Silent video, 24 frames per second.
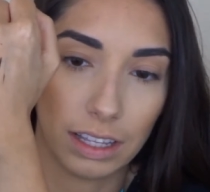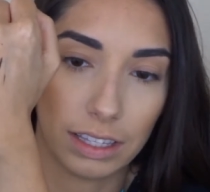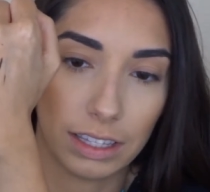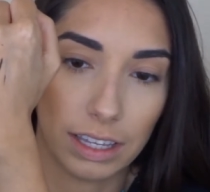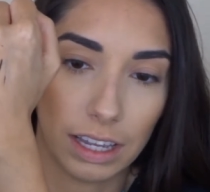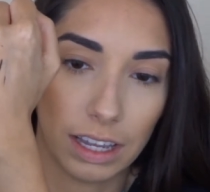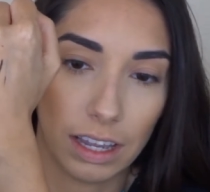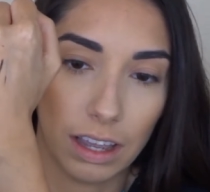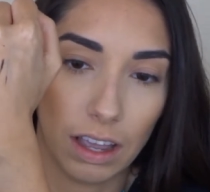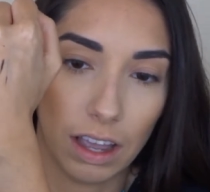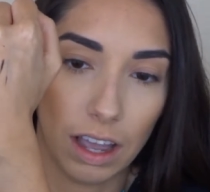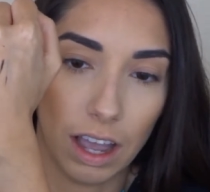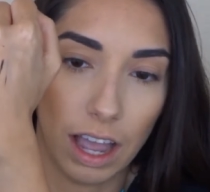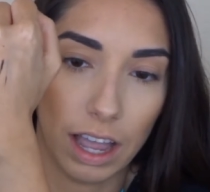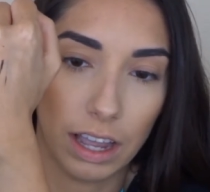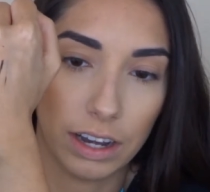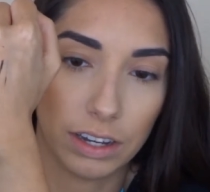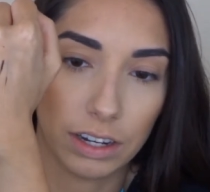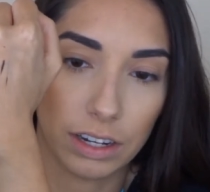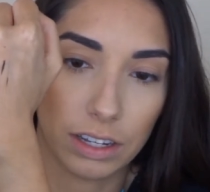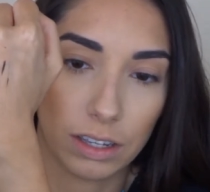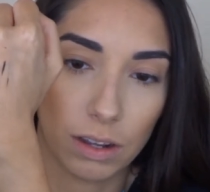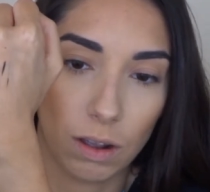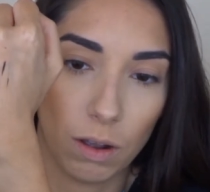It's like I
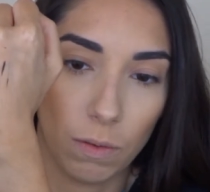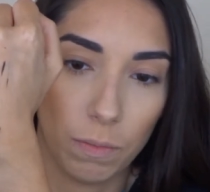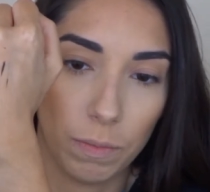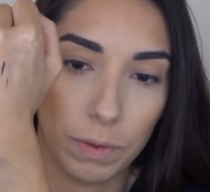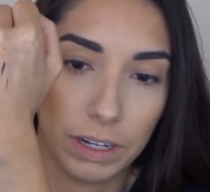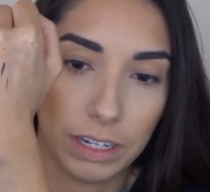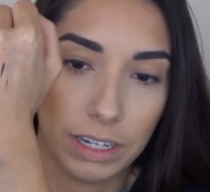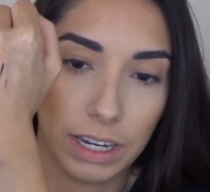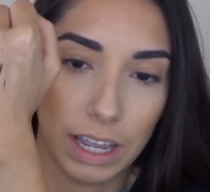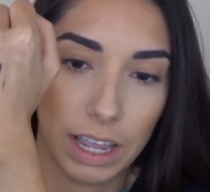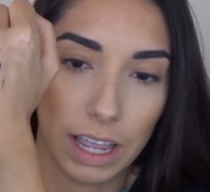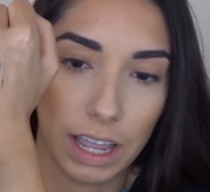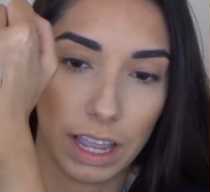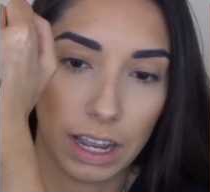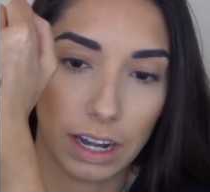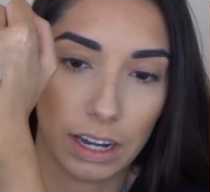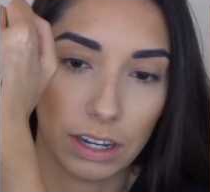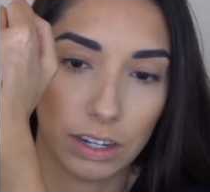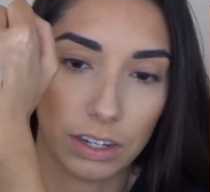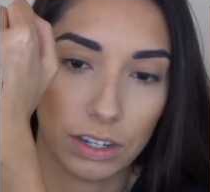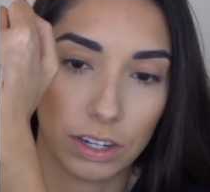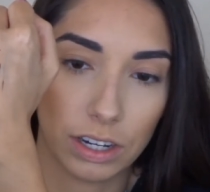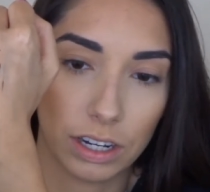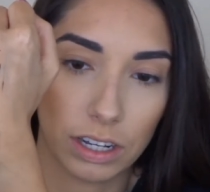just opened it
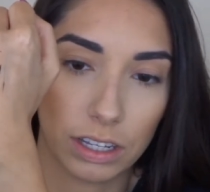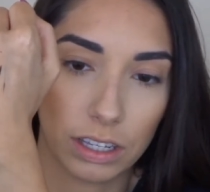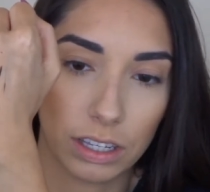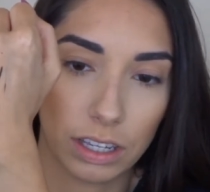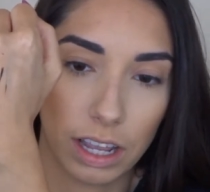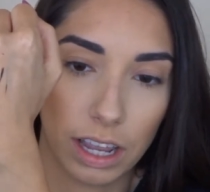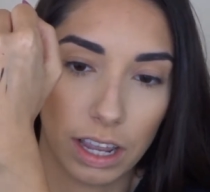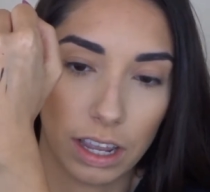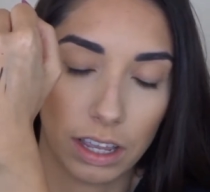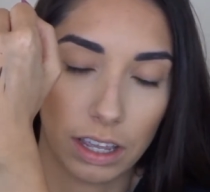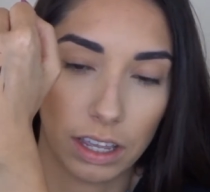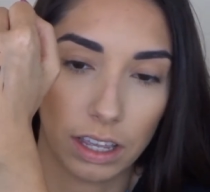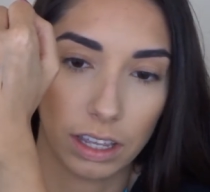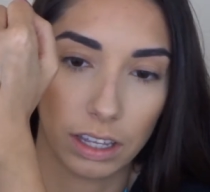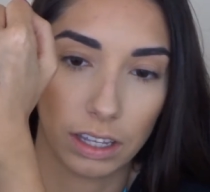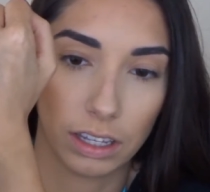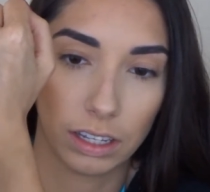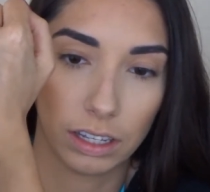and it just like,